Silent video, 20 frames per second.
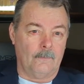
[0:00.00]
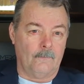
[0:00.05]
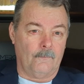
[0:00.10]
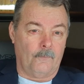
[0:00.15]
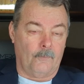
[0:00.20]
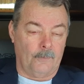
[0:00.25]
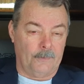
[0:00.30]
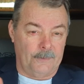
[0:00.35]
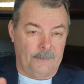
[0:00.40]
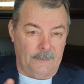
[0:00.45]

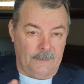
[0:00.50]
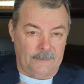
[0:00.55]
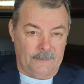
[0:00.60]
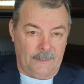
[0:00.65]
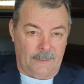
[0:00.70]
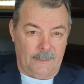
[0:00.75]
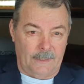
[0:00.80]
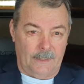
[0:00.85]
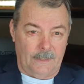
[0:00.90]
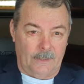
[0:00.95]
for
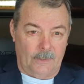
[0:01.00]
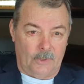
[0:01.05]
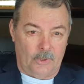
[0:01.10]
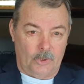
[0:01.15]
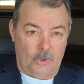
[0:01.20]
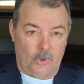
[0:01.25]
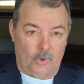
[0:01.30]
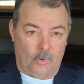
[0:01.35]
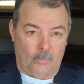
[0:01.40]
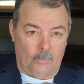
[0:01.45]
dictating
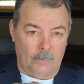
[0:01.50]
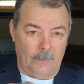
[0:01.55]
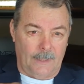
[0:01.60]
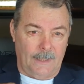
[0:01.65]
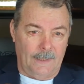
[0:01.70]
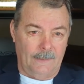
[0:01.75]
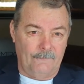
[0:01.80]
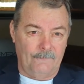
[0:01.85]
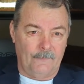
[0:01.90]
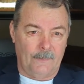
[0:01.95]
your
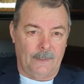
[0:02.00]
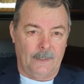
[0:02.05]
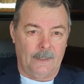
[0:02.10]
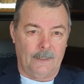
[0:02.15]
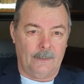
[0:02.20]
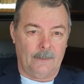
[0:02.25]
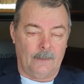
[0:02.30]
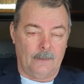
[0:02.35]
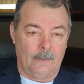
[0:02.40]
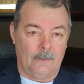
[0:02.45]
life
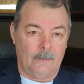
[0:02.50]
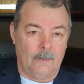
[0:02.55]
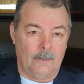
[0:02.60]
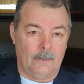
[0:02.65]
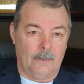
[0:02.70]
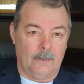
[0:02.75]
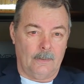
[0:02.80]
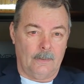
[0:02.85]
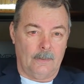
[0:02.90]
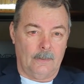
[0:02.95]
and
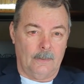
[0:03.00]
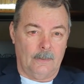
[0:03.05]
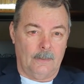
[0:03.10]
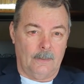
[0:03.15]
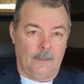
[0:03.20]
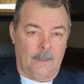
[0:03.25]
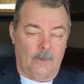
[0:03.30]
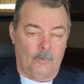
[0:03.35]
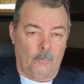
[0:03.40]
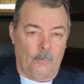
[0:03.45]

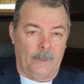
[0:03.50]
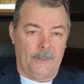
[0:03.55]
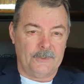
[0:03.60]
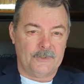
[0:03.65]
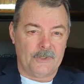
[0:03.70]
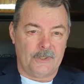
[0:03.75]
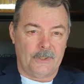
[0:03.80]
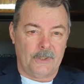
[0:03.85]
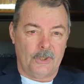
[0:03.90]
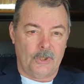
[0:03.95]

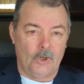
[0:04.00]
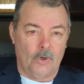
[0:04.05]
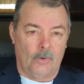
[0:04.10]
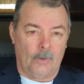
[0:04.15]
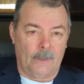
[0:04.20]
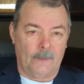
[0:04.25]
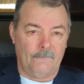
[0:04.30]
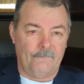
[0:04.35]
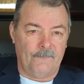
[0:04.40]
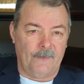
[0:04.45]
arranging
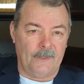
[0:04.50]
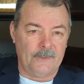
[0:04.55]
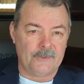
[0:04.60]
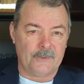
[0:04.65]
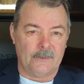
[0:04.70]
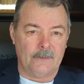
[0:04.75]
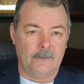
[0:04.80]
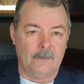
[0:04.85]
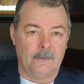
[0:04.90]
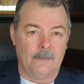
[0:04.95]
your
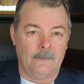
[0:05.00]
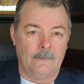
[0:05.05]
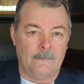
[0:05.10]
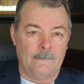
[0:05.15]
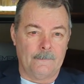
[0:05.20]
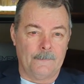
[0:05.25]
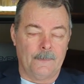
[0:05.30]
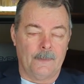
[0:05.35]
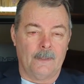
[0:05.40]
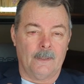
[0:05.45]
confession
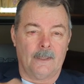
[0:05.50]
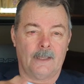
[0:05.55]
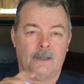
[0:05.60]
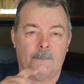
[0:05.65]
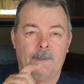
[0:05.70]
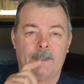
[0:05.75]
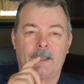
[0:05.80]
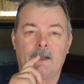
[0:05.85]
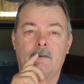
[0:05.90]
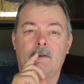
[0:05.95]

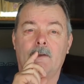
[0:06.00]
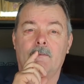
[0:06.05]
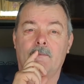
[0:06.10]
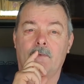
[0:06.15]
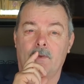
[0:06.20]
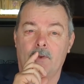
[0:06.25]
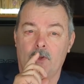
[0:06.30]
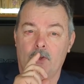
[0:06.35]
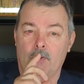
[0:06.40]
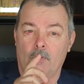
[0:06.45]
coming out of
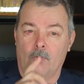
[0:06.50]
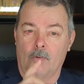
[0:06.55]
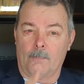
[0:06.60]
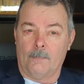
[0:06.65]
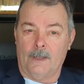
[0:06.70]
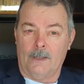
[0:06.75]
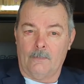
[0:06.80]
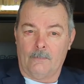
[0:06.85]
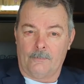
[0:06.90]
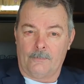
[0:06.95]
your
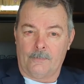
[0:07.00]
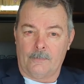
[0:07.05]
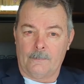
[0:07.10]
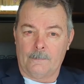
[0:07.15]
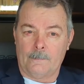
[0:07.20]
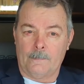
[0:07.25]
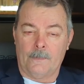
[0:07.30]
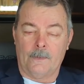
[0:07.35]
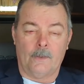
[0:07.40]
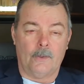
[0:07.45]
mouth.
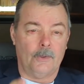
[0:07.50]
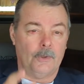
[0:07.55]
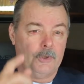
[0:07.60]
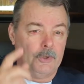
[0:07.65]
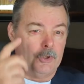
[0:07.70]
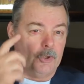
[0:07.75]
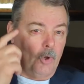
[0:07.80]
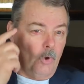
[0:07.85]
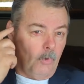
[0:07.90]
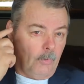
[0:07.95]

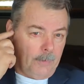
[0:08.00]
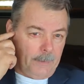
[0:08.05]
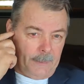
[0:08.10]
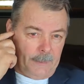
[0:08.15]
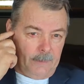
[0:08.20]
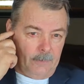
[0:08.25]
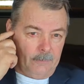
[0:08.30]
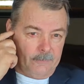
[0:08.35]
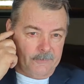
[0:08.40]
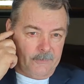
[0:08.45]
Your
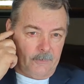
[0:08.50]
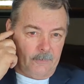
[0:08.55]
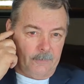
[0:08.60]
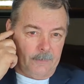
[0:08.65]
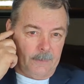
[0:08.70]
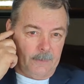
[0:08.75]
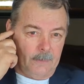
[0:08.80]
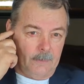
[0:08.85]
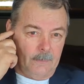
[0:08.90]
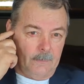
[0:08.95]
ears
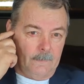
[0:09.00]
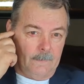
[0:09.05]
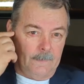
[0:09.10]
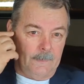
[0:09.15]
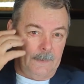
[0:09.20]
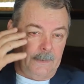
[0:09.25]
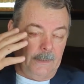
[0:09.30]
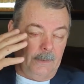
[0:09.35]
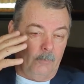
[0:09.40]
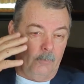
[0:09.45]
heard it.
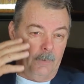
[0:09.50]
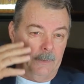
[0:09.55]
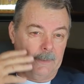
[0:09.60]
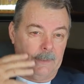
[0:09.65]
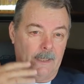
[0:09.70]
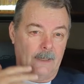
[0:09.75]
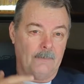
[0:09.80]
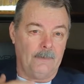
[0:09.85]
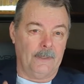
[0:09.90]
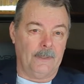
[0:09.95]
It went
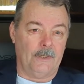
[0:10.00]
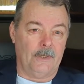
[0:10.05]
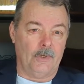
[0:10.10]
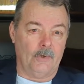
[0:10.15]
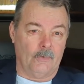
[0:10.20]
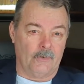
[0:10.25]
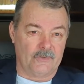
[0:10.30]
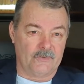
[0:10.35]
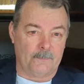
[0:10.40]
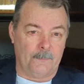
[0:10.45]
down into
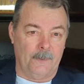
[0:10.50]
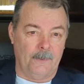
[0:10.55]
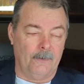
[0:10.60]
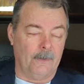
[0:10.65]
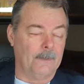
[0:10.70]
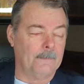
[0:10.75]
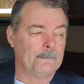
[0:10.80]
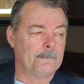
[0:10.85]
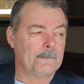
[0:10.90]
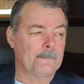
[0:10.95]
your
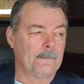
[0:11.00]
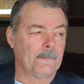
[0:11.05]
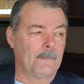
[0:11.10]
spirit